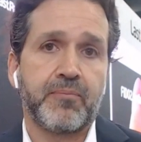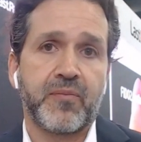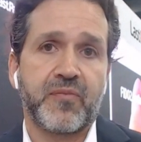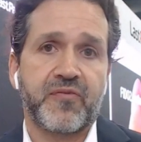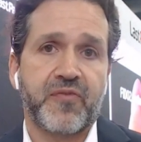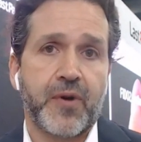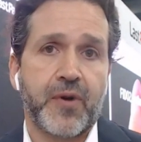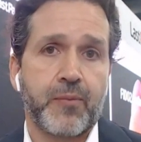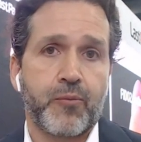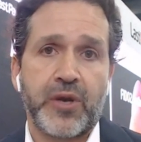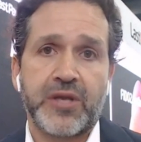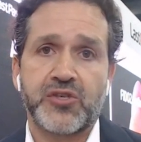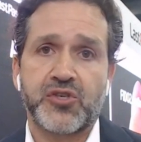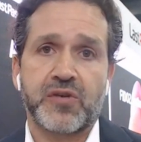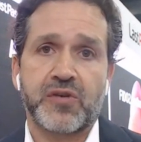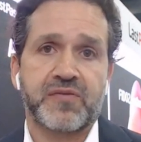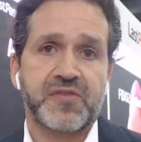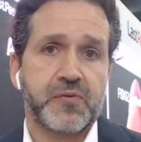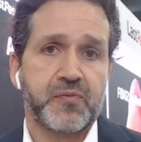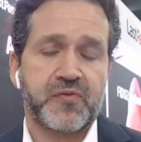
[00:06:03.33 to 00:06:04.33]
from
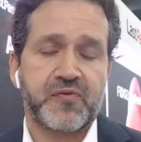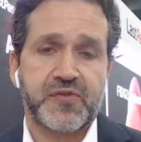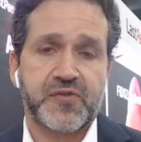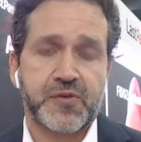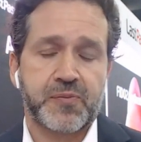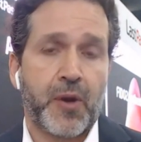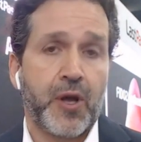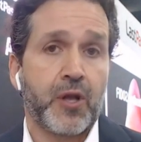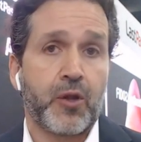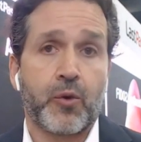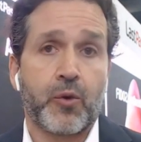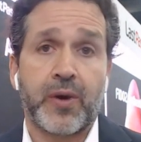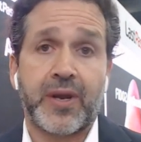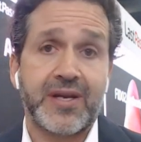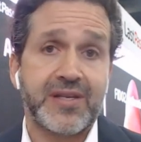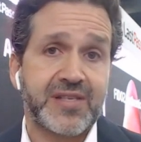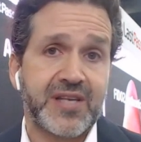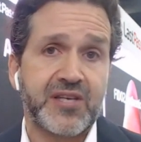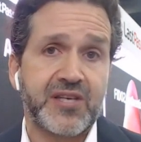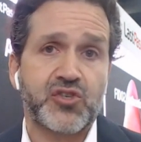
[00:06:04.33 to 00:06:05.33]
ranging from small
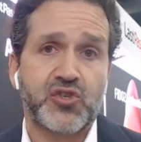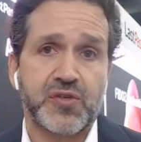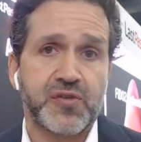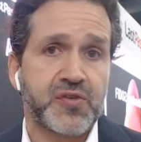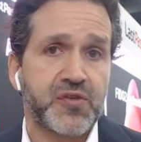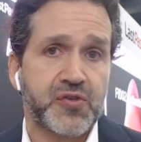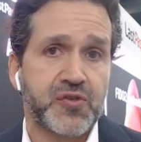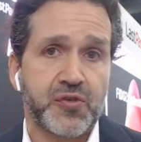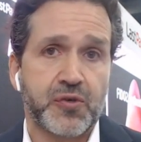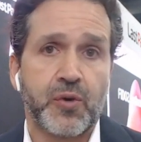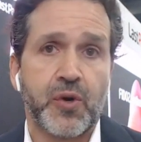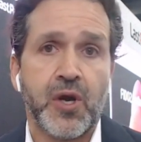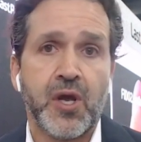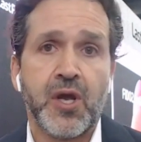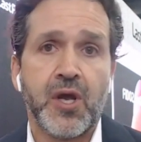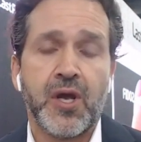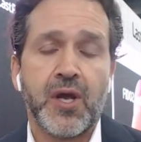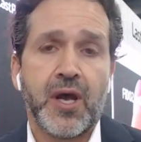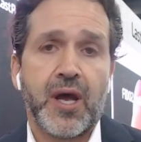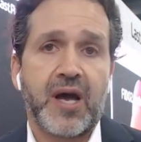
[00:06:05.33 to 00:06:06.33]
organizations to
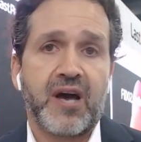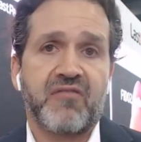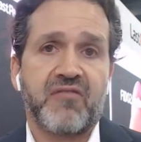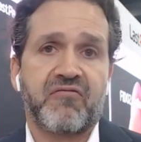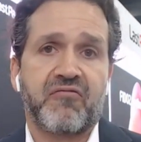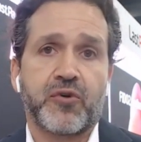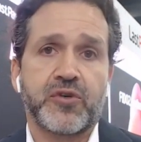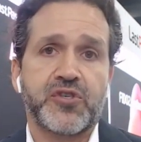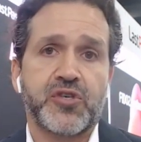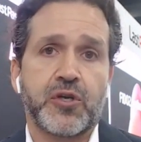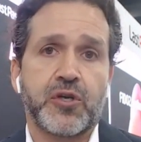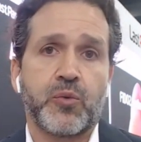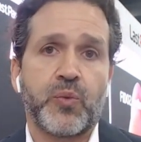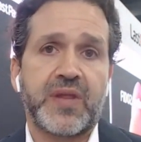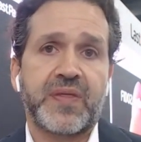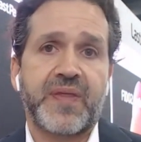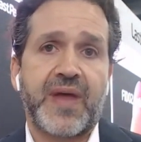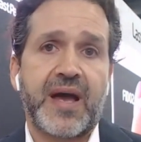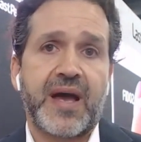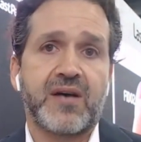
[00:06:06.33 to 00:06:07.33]
Fortune
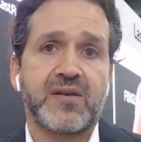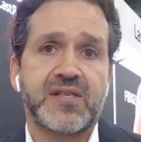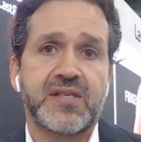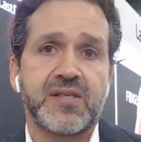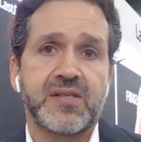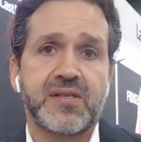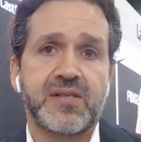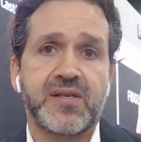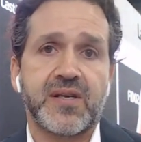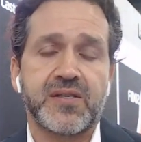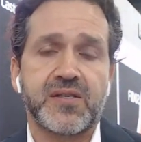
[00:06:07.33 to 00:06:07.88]
1000s.